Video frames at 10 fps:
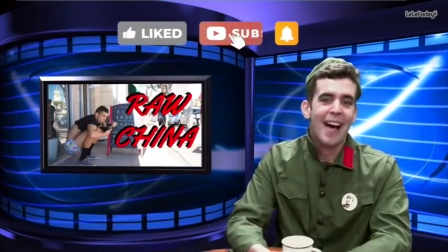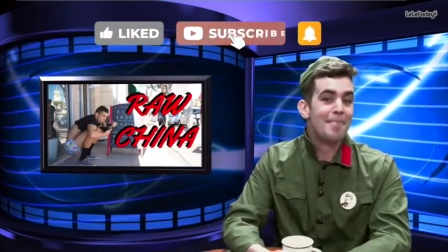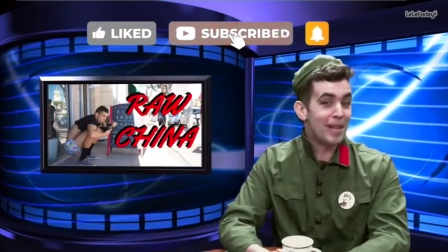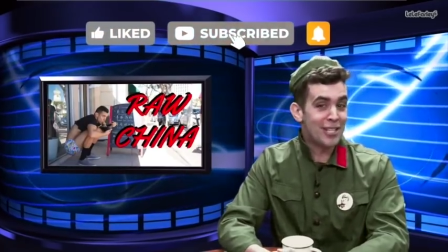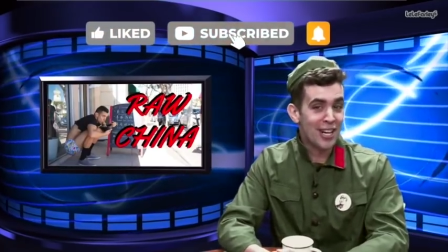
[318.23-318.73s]

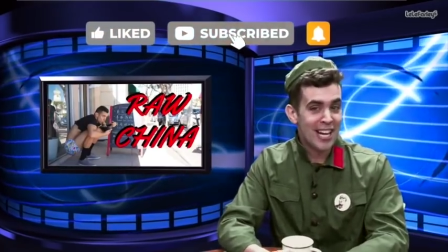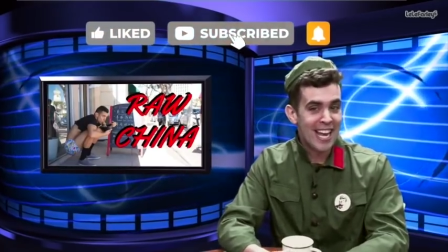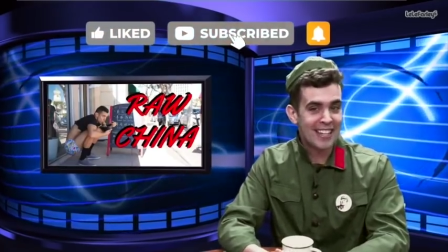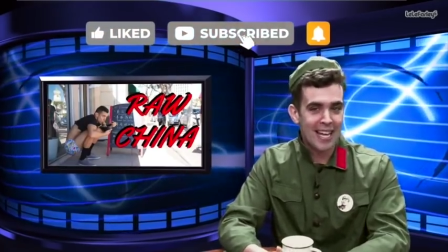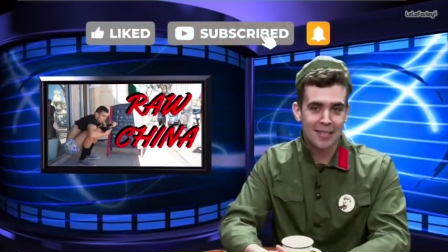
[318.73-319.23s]
Be sure to
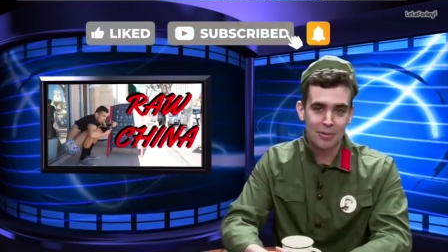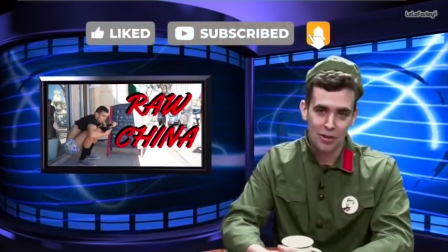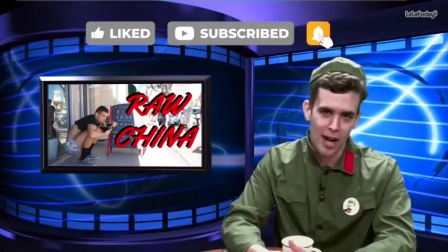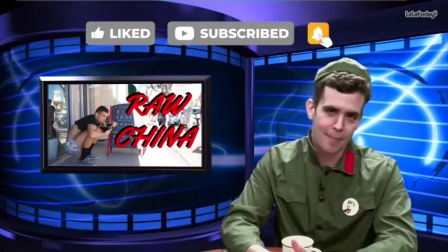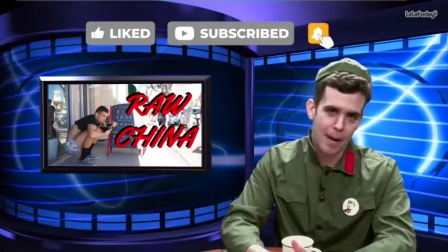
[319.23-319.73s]
hit that
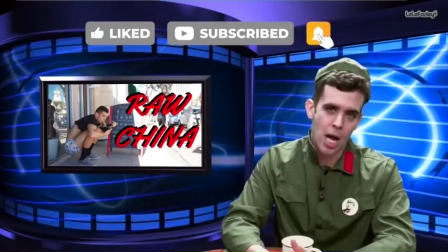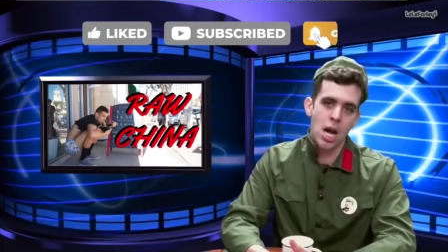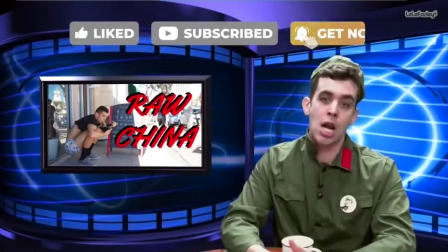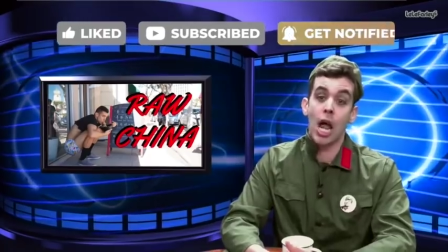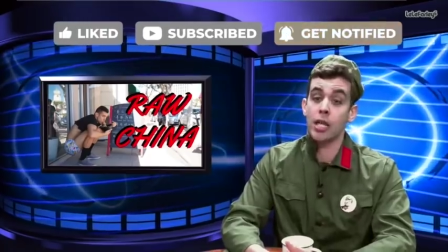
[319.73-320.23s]
subscribe button,
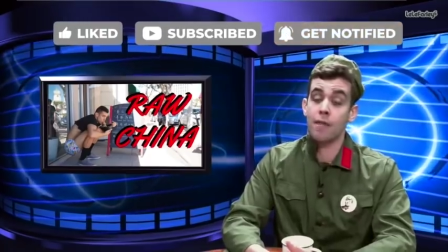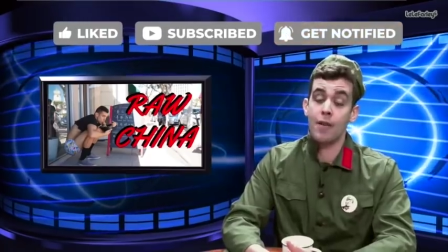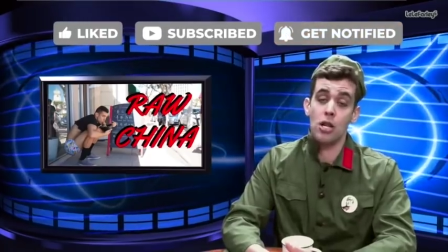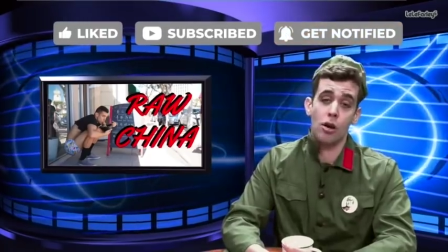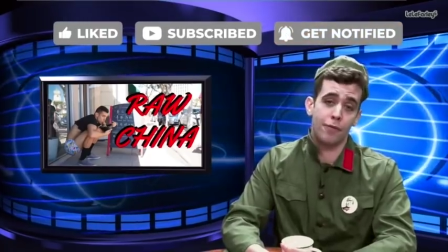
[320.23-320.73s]
like the
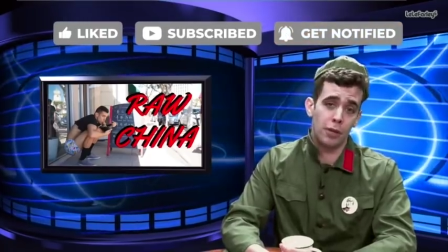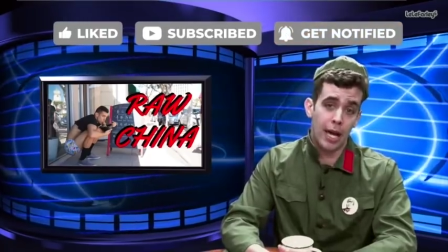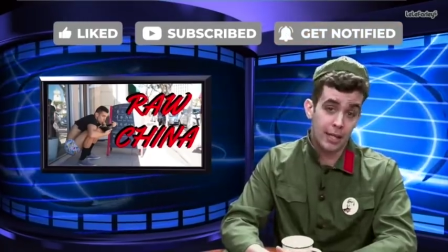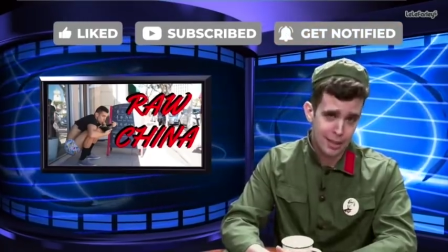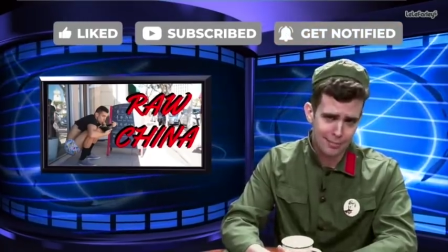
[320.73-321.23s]
video if you
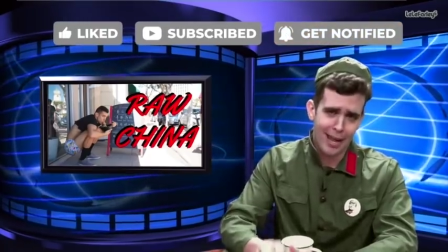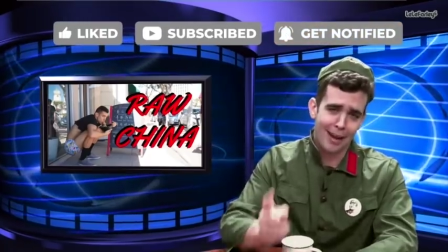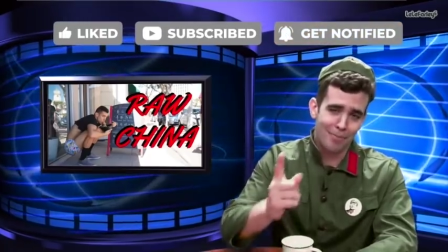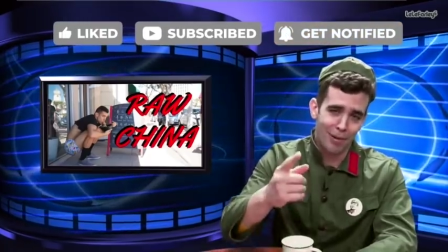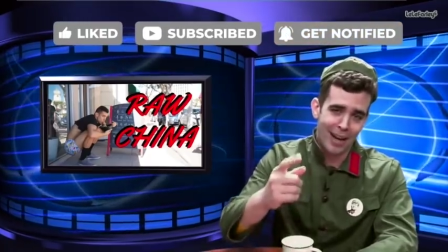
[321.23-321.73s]
liked it,
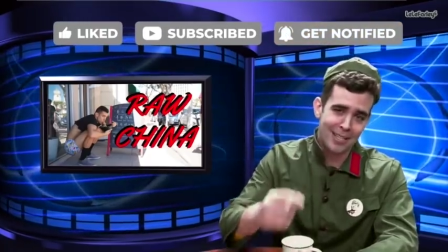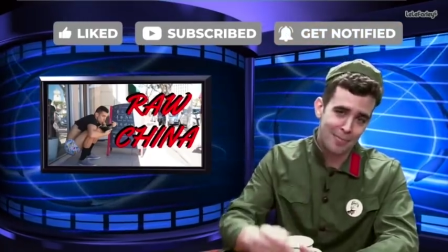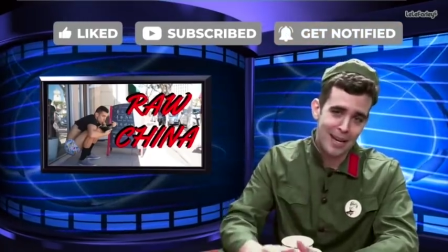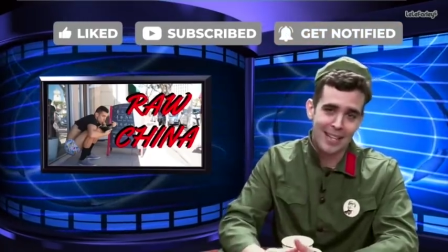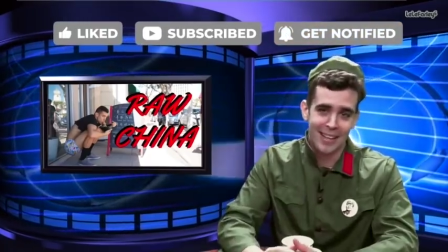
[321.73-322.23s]
and praise
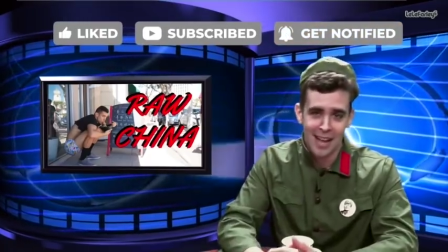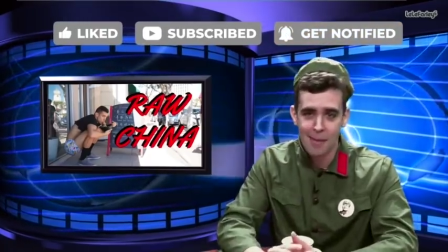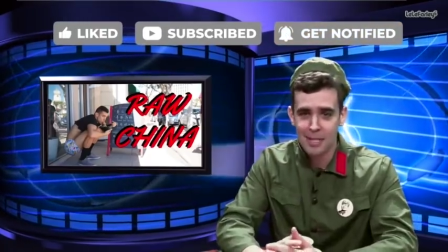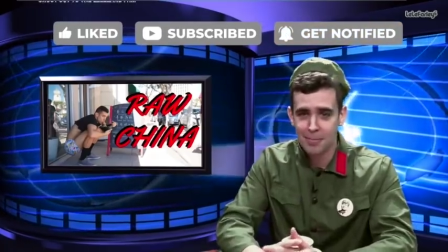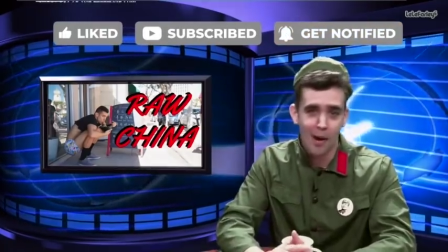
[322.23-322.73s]
me and the
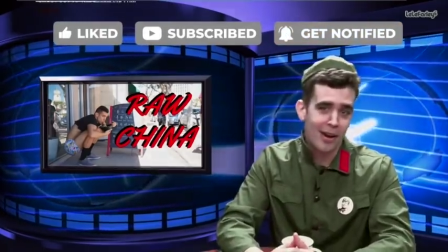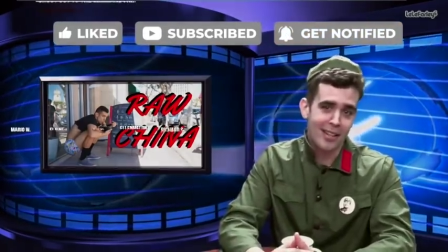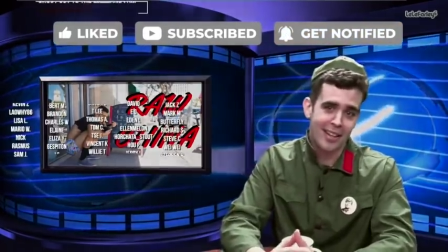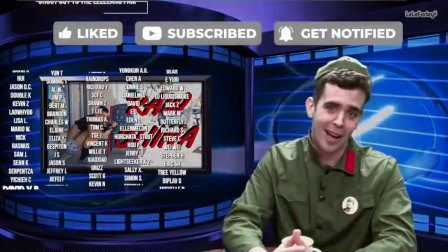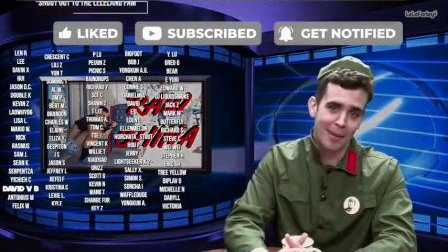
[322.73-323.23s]
Communist Party in
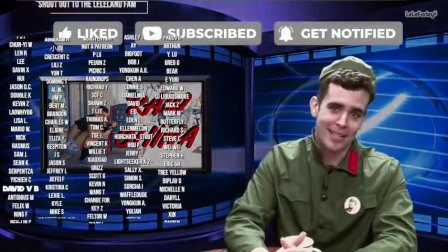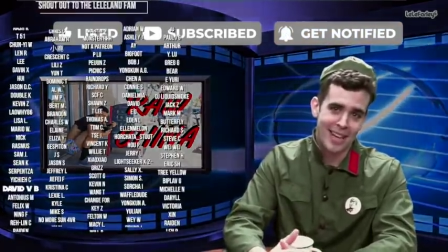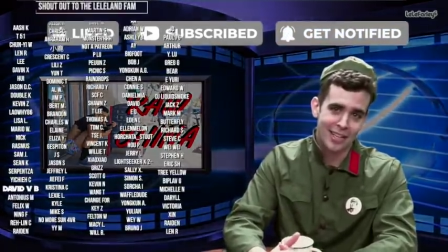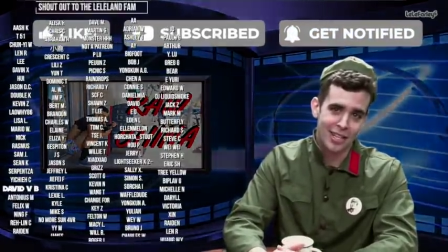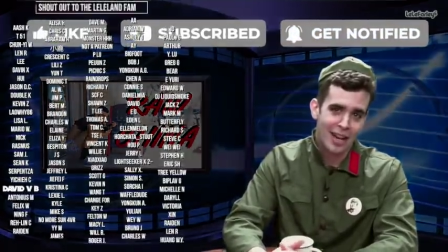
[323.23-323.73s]
the comment
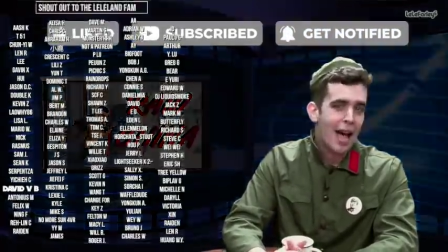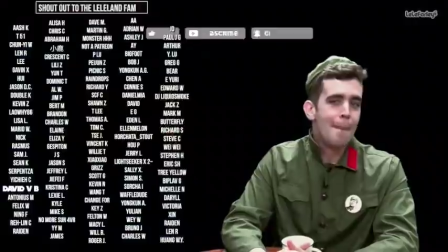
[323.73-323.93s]
section.